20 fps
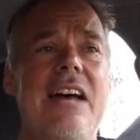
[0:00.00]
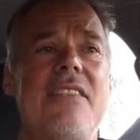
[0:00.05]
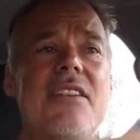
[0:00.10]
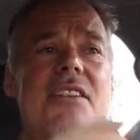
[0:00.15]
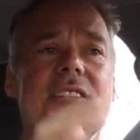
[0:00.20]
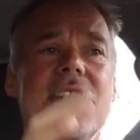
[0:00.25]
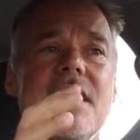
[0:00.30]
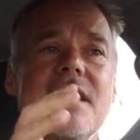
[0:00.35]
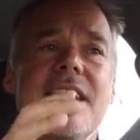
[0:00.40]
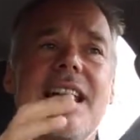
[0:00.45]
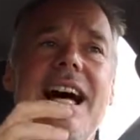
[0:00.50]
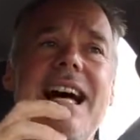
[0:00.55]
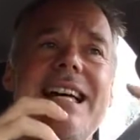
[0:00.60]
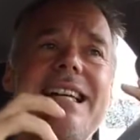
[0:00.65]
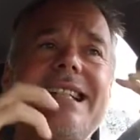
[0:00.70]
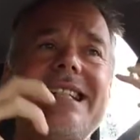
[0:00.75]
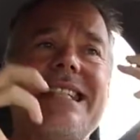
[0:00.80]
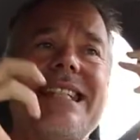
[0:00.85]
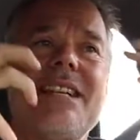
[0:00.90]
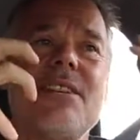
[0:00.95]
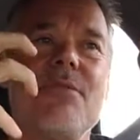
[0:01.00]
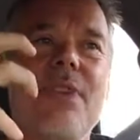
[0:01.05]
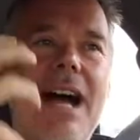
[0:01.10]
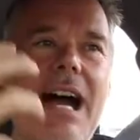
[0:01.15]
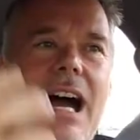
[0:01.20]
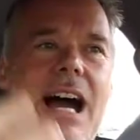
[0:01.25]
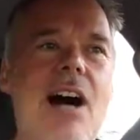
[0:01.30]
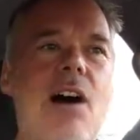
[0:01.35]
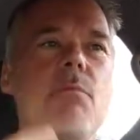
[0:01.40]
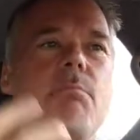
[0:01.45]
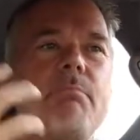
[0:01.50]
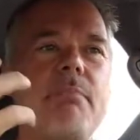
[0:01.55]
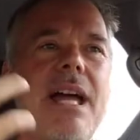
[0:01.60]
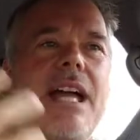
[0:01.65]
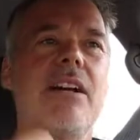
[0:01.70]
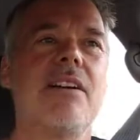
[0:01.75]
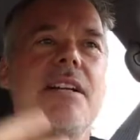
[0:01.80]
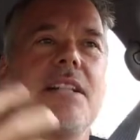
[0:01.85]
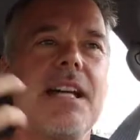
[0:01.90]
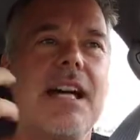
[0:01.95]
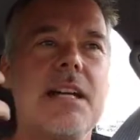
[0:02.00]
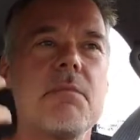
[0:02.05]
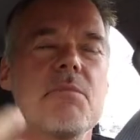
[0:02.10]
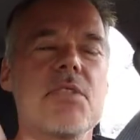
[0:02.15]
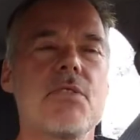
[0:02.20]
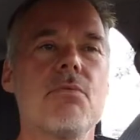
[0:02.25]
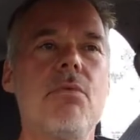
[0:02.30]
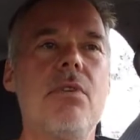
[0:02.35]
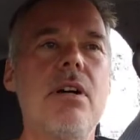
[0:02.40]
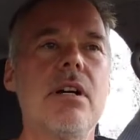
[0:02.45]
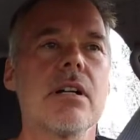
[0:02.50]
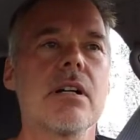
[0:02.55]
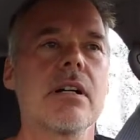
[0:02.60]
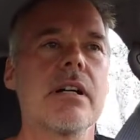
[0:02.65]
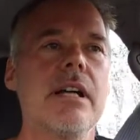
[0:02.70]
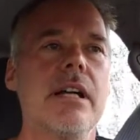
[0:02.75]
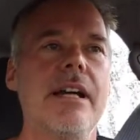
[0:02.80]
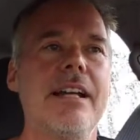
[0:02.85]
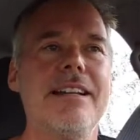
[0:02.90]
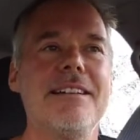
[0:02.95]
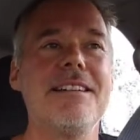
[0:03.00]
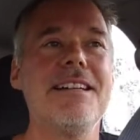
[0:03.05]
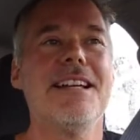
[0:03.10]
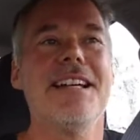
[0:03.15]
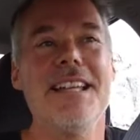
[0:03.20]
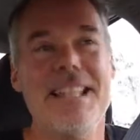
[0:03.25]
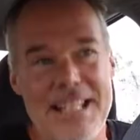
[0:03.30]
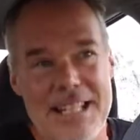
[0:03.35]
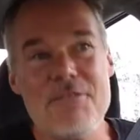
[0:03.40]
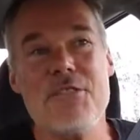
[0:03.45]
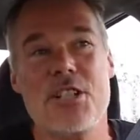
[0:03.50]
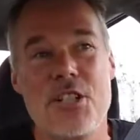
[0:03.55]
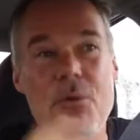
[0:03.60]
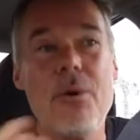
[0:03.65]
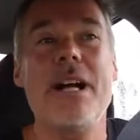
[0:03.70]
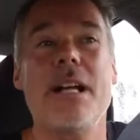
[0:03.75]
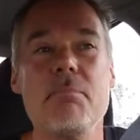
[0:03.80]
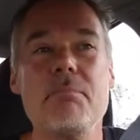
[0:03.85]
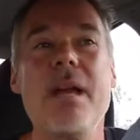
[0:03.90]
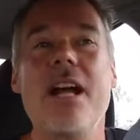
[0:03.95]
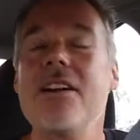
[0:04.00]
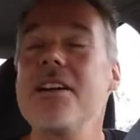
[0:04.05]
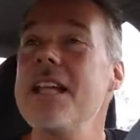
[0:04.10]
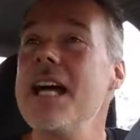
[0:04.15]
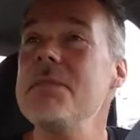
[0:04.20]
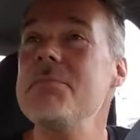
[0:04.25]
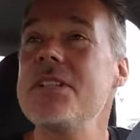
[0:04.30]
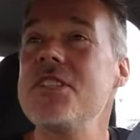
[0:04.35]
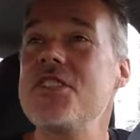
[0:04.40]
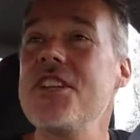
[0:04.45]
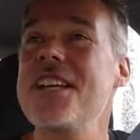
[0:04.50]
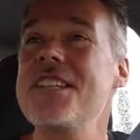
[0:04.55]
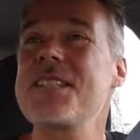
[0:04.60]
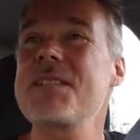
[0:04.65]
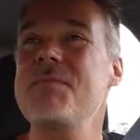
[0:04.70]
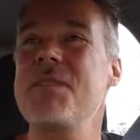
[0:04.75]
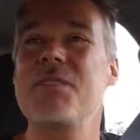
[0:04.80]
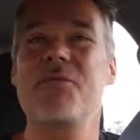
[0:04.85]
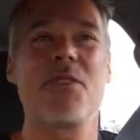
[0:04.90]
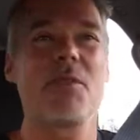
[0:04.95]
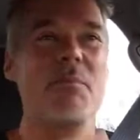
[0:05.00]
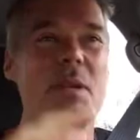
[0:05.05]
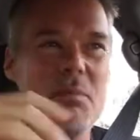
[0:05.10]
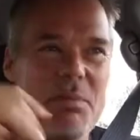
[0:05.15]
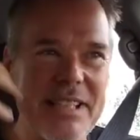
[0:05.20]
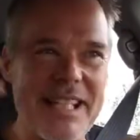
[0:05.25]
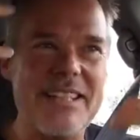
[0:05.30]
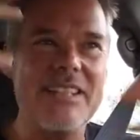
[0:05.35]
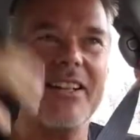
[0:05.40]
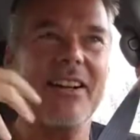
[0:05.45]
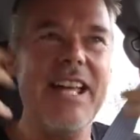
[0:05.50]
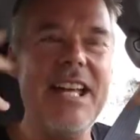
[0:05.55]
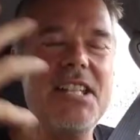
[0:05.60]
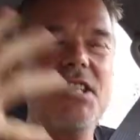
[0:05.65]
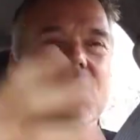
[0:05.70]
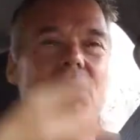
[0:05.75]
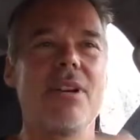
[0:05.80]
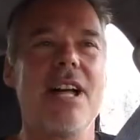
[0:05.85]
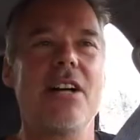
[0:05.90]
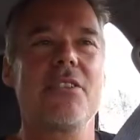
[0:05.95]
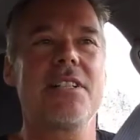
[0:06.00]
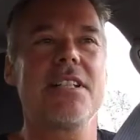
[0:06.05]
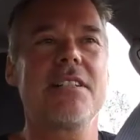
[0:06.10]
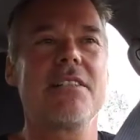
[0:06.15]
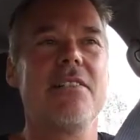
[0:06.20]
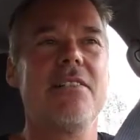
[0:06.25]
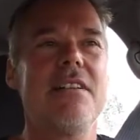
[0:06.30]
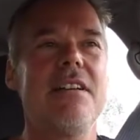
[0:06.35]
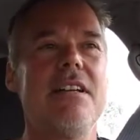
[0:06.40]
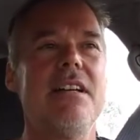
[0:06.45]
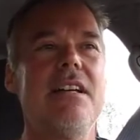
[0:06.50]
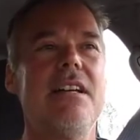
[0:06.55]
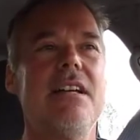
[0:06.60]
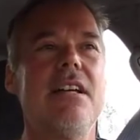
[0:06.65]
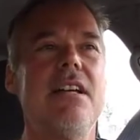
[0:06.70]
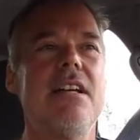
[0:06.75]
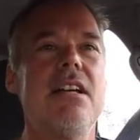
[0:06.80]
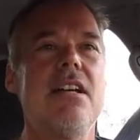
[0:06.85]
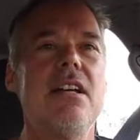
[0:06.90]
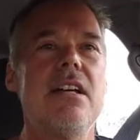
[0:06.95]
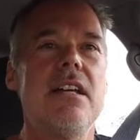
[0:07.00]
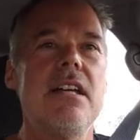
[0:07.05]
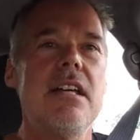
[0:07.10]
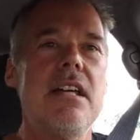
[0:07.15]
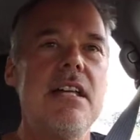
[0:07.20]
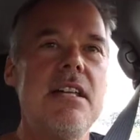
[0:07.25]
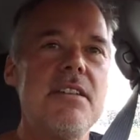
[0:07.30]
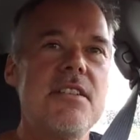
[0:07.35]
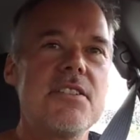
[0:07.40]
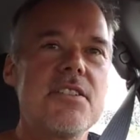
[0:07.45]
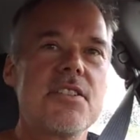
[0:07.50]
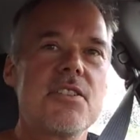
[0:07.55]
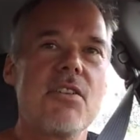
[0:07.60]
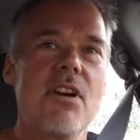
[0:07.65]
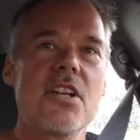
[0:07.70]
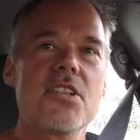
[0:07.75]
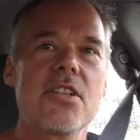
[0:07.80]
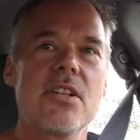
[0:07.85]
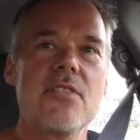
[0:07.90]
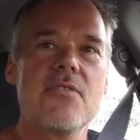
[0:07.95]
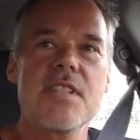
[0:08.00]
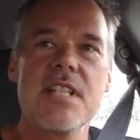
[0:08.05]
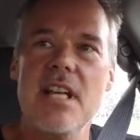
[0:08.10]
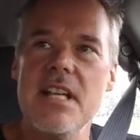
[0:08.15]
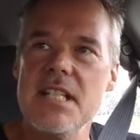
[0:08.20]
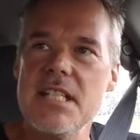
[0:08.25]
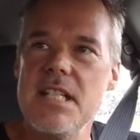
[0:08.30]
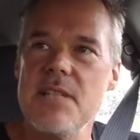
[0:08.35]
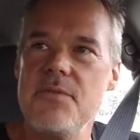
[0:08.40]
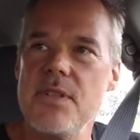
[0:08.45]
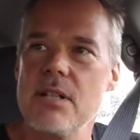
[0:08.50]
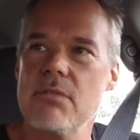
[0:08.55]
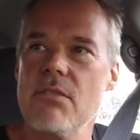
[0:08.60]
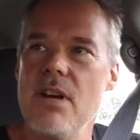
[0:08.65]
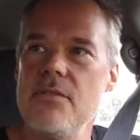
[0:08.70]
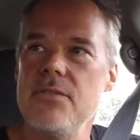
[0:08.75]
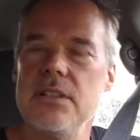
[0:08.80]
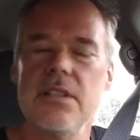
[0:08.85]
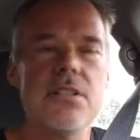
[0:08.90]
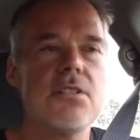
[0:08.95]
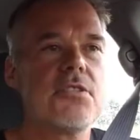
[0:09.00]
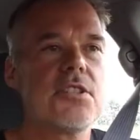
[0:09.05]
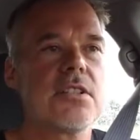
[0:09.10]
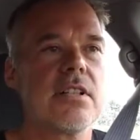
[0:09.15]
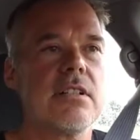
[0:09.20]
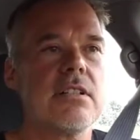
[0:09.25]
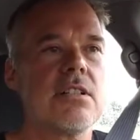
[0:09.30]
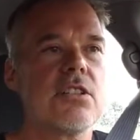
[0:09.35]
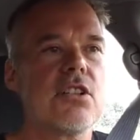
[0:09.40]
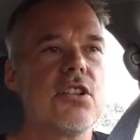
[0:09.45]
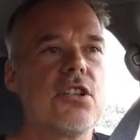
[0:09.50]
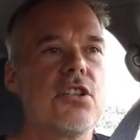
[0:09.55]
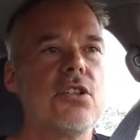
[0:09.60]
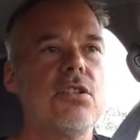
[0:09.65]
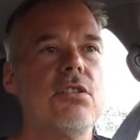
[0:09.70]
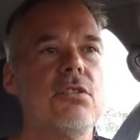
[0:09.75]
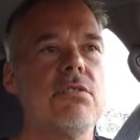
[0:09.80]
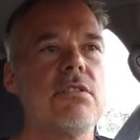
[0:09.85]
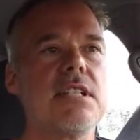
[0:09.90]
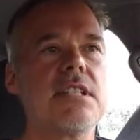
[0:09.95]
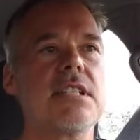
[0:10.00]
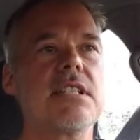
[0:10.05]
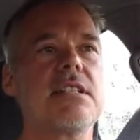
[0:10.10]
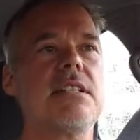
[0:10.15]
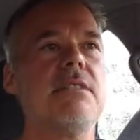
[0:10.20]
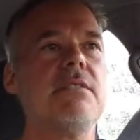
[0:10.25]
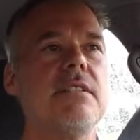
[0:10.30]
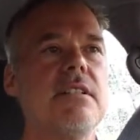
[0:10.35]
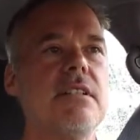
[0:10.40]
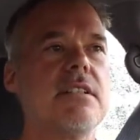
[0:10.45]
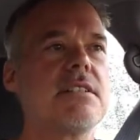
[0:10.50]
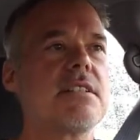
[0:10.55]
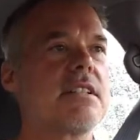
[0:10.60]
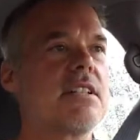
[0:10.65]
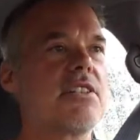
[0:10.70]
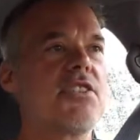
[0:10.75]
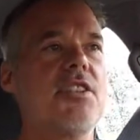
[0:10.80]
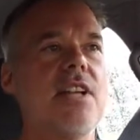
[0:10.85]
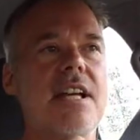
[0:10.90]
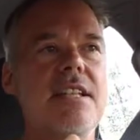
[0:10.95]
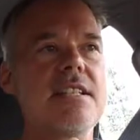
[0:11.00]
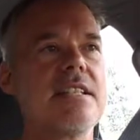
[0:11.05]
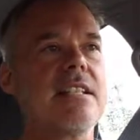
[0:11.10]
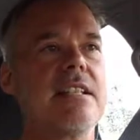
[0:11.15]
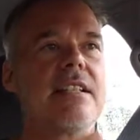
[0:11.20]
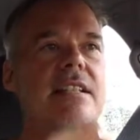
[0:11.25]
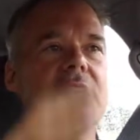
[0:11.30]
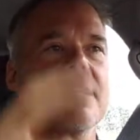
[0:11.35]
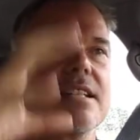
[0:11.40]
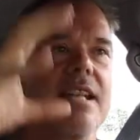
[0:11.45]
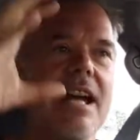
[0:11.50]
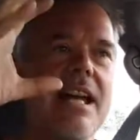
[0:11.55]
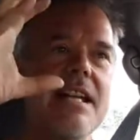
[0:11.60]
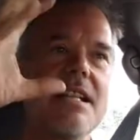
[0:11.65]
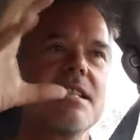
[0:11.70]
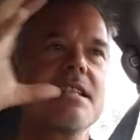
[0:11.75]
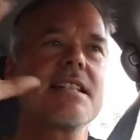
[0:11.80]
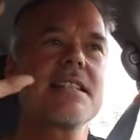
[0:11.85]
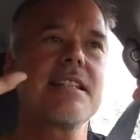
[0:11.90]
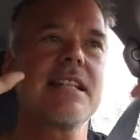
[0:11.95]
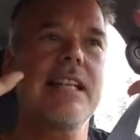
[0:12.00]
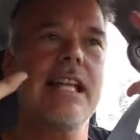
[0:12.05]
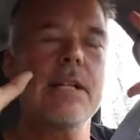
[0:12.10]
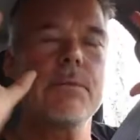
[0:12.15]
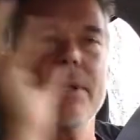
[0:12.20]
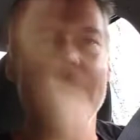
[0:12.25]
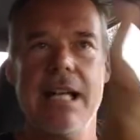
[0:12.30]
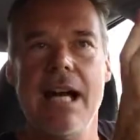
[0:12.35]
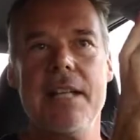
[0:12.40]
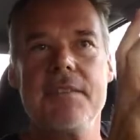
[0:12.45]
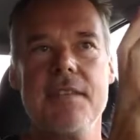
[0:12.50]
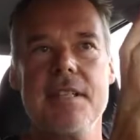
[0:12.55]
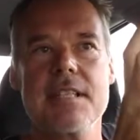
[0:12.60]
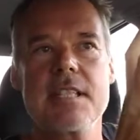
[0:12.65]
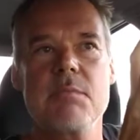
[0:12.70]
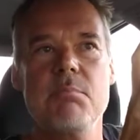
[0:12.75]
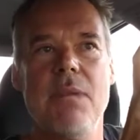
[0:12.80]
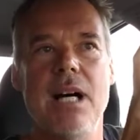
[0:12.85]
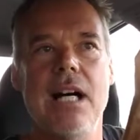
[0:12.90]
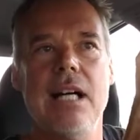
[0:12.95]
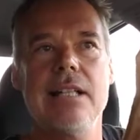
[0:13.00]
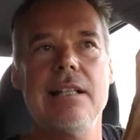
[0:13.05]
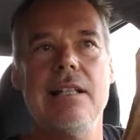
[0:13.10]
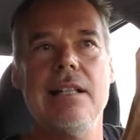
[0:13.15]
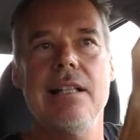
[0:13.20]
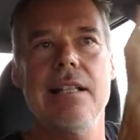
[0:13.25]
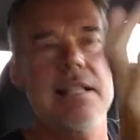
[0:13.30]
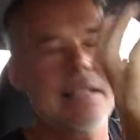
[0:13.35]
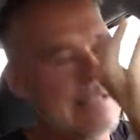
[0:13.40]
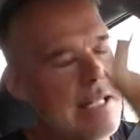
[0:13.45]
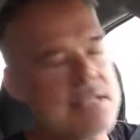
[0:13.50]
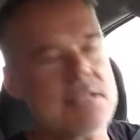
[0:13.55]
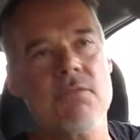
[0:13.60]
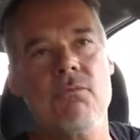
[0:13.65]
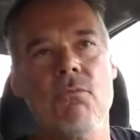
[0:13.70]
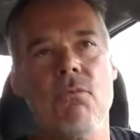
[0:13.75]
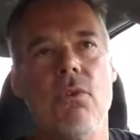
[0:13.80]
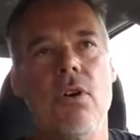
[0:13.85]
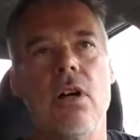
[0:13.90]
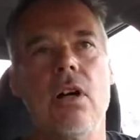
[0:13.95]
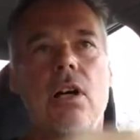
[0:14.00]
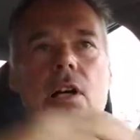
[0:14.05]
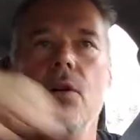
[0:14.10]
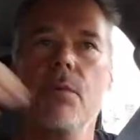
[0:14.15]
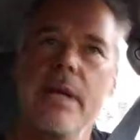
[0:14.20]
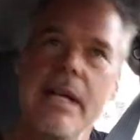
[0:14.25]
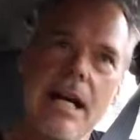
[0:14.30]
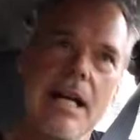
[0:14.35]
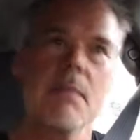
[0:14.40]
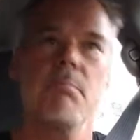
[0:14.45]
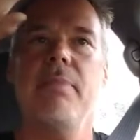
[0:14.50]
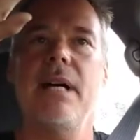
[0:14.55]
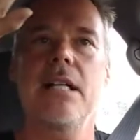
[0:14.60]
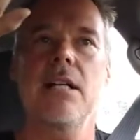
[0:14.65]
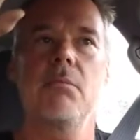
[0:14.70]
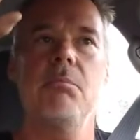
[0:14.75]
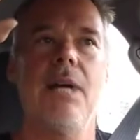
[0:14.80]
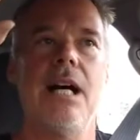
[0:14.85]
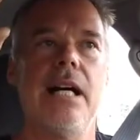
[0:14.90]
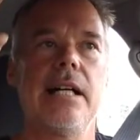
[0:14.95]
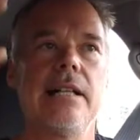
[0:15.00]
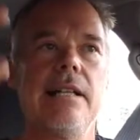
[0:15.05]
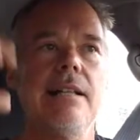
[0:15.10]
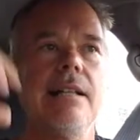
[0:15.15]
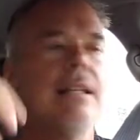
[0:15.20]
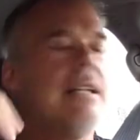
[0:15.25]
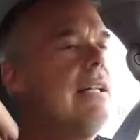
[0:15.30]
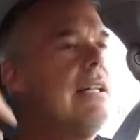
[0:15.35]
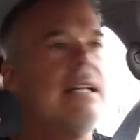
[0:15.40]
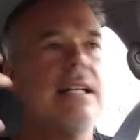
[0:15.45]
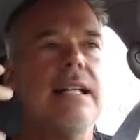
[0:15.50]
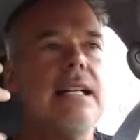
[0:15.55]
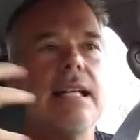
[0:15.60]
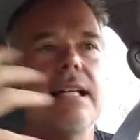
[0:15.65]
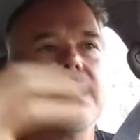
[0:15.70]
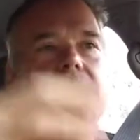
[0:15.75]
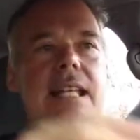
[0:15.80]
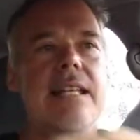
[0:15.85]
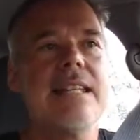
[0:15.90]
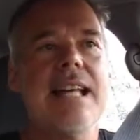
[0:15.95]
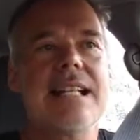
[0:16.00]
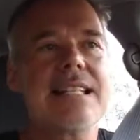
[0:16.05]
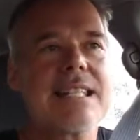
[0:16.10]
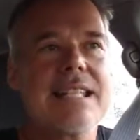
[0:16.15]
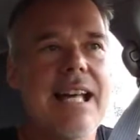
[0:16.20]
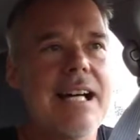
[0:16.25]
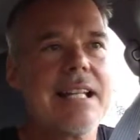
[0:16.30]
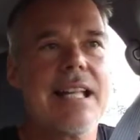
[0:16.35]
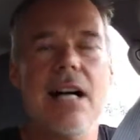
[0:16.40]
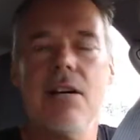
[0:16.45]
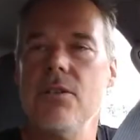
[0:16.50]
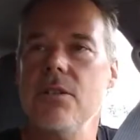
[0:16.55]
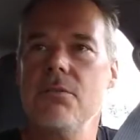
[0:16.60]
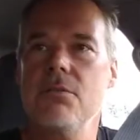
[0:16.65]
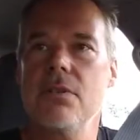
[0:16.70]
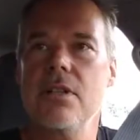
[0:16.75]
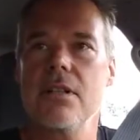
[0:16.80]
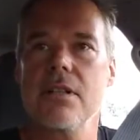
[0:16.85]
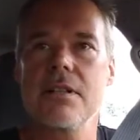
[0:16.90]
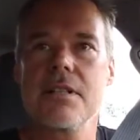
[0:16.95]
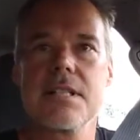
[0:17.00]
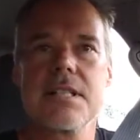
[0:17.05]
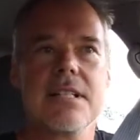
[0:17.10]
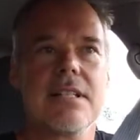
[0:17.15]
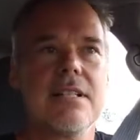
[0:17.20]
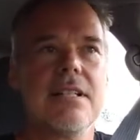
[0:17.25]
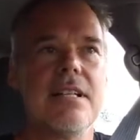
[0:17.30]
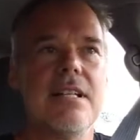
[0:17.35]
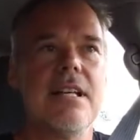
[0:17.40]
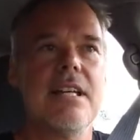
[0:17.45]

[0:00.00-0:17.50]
And there's this idea of how paradigms work, and it was quite a paradigm adjustment for people to get their heads around it. In the structure of scientific revolution, Kuhn is suggesting that science isn't like, we got this model, it doesn't work, we got a better model. He said, that's not how it works.